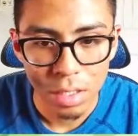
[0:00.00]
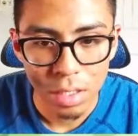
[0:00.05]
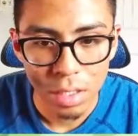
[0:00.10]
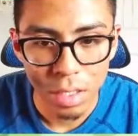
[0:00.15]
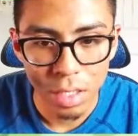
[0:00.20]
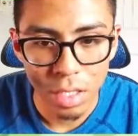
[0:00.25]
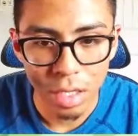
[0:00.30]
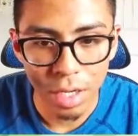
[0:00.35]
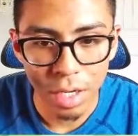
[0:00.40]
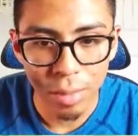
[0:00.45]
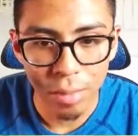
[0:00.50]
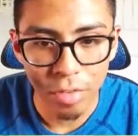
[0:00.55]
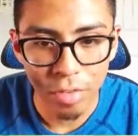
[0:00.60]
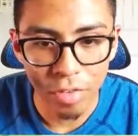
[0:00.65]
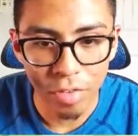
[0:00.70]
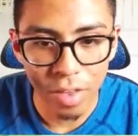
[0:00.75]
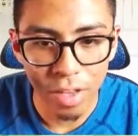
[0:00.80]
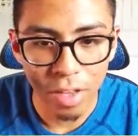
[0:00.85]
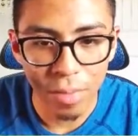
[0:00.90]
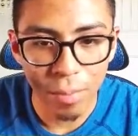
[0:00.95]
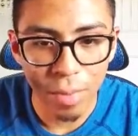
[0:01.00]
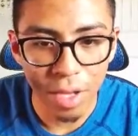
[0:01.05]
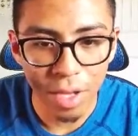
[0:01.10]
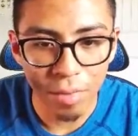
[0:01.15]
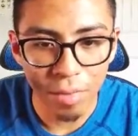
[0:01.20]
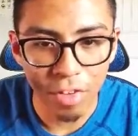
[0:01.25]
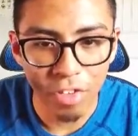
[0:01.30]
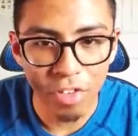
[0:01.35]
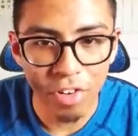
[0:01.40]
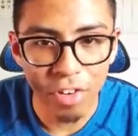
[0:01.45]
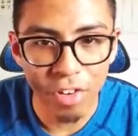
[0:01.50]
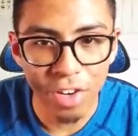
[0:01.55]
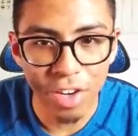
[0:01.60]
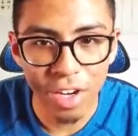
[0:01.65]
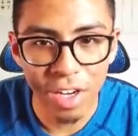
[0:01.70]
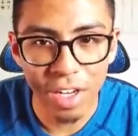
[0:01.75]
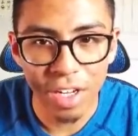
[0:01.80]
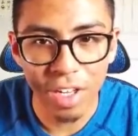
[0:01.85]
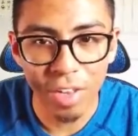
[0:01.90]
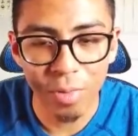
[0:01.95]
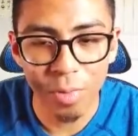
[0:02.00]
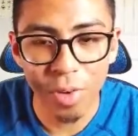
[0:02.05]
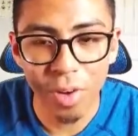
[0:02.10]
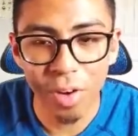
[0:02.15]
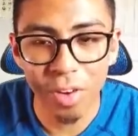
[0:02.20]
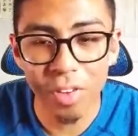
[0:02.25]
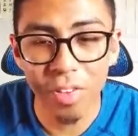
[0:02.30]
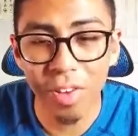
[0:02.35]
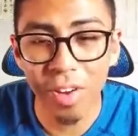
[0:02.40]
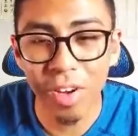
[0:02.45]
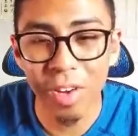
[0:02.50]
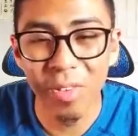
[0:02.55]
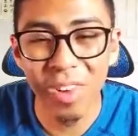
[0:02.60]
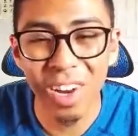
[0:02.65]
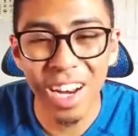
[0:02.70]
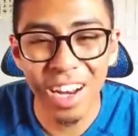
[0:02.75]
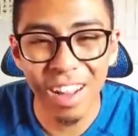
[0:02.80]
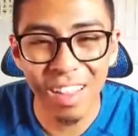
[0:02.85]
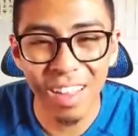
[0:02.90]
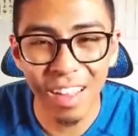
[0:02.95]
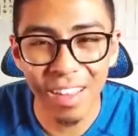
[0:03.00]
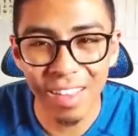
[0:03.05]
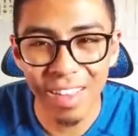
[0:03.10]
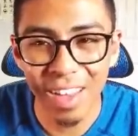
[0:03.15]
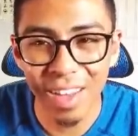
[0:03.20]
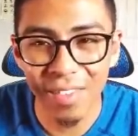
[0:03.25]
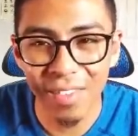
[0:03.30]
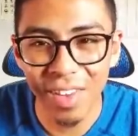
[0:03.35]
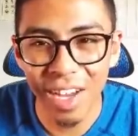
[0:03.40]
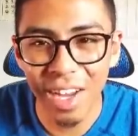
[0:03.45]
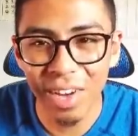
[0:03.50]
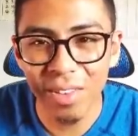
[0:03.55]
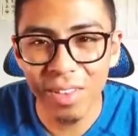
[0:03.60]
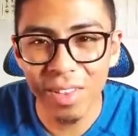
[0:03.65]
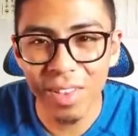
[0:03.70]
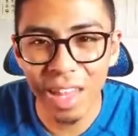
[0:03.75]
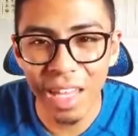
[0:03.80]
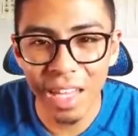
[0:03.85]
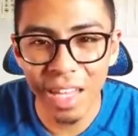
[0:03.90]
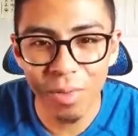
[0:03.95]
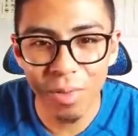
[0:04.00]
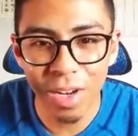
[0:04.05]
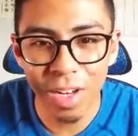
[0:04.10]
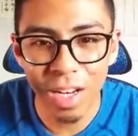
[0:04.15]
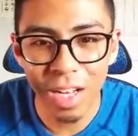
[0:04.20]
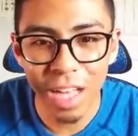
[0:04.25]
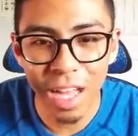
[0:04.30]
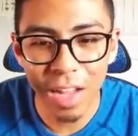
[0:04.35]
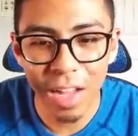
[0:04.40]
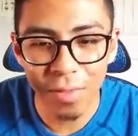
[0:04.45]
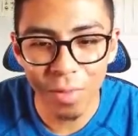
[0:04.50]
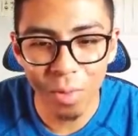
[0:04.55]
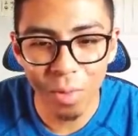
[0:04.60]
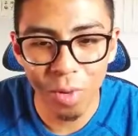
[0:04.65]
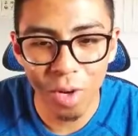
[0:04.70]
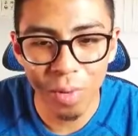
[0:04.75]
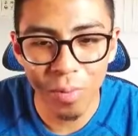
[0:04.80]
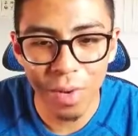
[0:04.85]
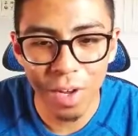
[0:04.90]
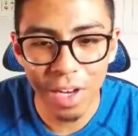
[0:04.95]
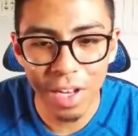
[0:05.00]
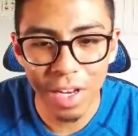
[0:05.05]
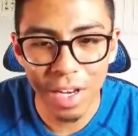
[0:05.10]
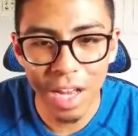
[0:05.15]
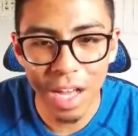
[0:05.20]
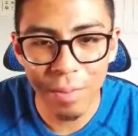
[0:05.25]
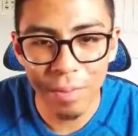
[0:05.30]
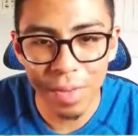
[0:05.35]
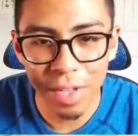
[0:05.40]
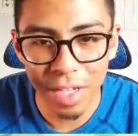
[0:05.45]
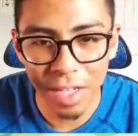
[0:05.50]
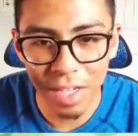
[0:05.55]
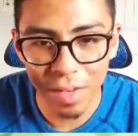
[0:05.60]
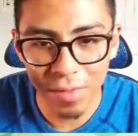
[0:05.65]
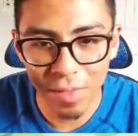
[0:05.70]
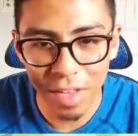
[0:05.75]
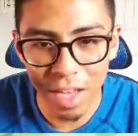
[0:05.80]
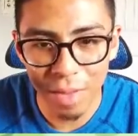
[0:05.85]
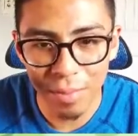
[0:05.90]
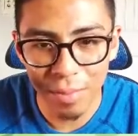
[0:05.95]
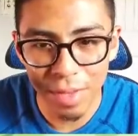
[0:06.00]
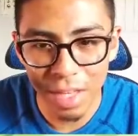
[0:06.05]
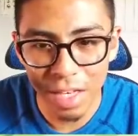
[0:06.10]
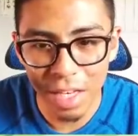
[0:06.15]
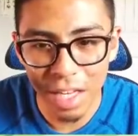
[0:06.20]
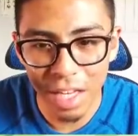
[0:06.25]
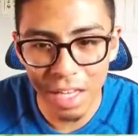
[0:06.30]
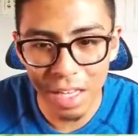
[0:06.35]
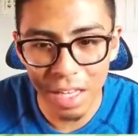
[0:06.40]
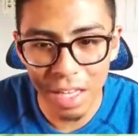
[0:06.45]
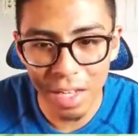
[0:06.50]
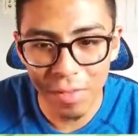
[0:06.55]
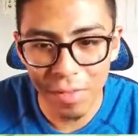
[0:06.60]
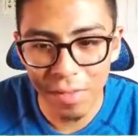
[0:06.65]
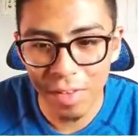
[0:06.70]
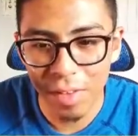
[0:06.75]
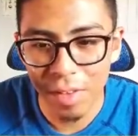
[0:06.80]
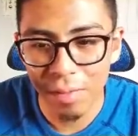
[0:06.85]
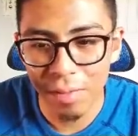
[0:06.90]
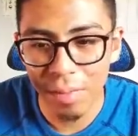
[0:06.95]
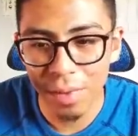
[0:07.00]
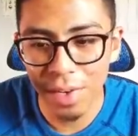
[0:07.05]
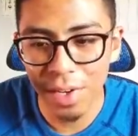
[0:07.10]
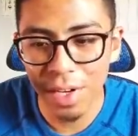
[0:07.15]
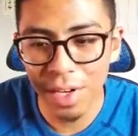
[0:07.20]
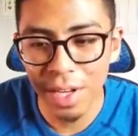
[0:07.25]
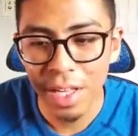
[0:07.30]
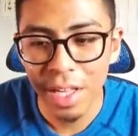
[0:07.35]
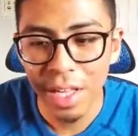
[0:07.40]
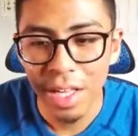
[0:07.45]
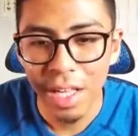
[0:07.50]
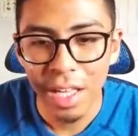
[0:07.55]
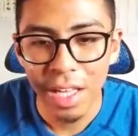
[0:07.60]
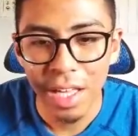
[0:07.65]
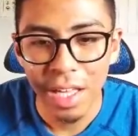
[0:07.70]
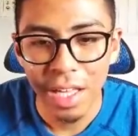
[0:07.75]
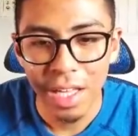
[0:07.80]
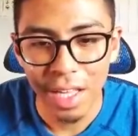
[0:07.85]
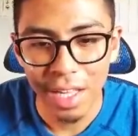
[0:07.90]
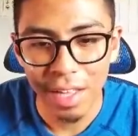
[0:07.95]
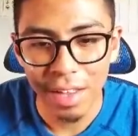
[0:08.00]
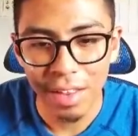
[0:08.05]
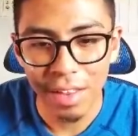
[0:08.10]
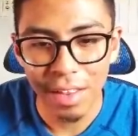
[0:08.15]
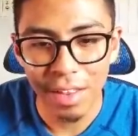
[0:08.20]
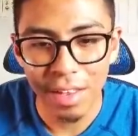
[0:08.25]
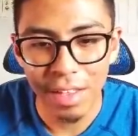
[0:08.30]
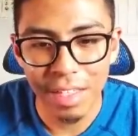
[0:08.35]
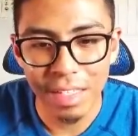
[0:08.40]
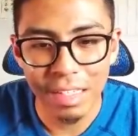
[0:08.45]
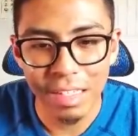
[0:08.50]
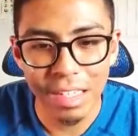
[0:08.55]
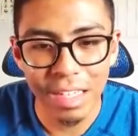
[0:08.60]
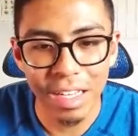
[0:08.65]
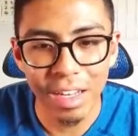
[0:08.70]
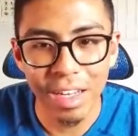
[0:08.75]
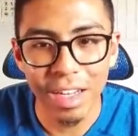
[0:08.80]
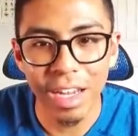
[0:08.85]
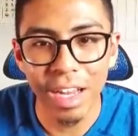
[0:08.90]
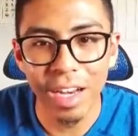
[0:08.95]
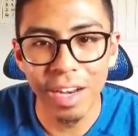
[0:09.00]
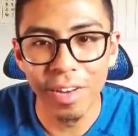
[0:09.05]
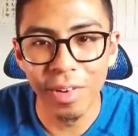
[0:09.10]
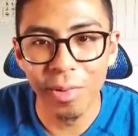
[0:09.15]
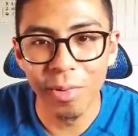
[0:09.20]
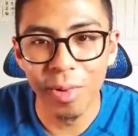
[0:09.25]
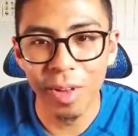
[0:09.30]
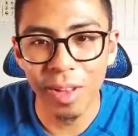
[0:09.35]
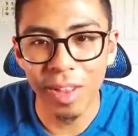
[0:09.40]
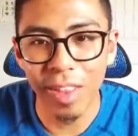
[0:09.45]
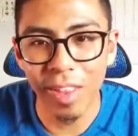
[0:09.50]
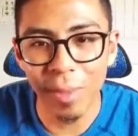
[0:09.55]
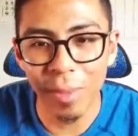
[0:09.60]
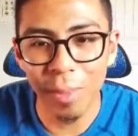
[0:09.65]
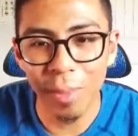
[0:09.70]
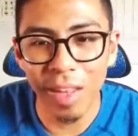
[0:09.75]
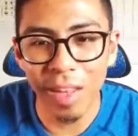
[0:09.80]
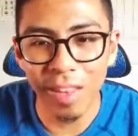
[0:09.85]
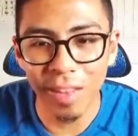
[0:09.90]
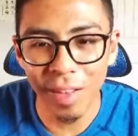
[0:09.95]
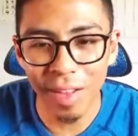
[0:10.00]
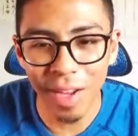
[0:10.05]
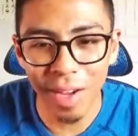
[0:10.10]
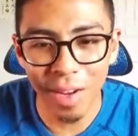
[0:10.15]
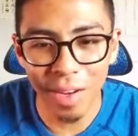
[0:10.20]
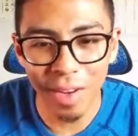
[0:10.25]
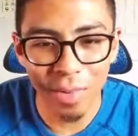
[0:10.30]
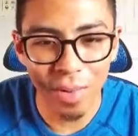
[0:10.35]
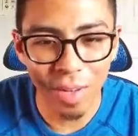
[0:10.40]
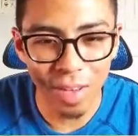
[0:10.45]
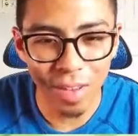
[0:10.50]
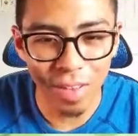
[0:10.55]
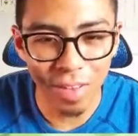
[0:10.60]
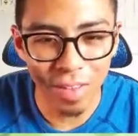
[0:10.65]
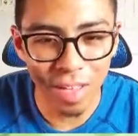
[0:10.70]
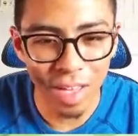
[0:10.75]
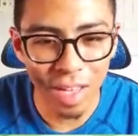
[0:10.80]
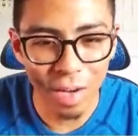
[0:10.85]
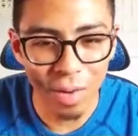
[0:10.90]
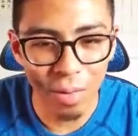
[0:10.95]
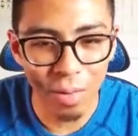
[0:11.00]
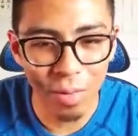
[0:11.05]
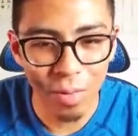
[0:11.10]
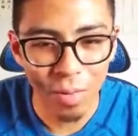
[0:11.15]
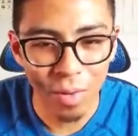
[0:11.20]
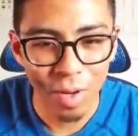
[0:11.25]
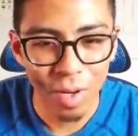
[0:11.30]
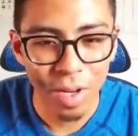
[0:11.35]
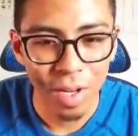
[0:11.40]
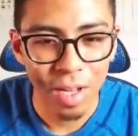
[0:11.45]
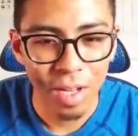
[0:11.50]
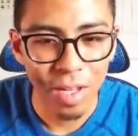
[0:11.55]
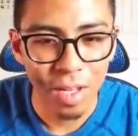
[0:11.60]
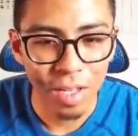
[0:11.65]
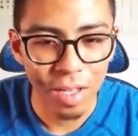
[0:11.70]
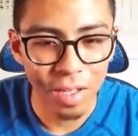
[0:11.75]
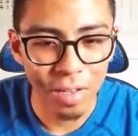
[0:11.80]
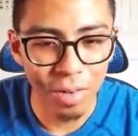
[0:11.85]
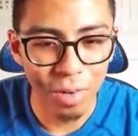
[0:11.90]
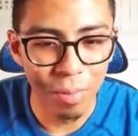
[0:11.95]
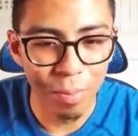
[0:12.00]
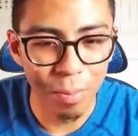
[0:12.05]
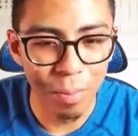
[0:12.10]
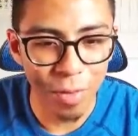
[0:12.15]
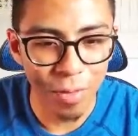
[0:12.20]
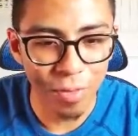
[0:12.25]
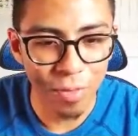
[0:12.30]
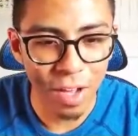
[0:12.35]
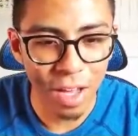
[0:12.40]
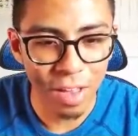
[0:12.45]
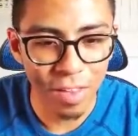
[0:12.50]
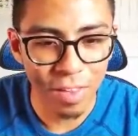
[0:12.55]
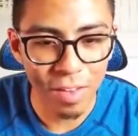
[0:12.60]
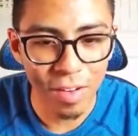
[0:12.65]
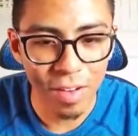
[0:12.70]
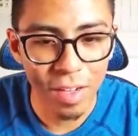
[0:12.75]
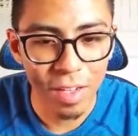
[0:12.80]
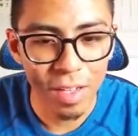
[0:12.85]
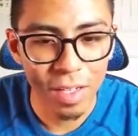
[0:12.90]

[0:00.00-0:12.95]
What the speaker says: Alright, I'm gonna just let the Pikmin chill here, because we are starting to run out of daytime. I don't think we're gonna have to worry about it not being enough time in the day left, but I kind of do want the speed to... I do want this to kind of go a bit faster.